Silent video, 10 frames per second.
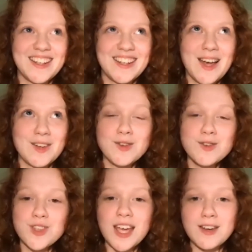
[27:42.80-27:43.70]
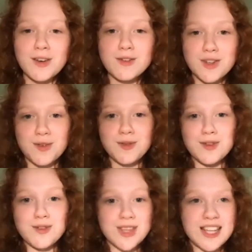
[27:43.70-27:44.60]

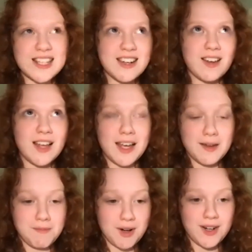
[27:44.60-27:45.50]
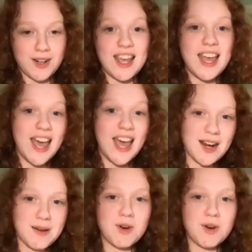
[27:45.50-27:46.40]
Usually it's not like I bird and then
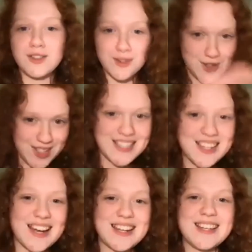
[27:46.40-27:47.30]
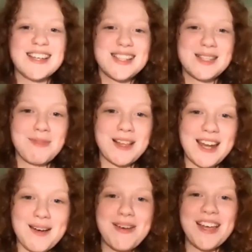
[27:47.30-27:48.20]
I moth. Usually it's kind of split up.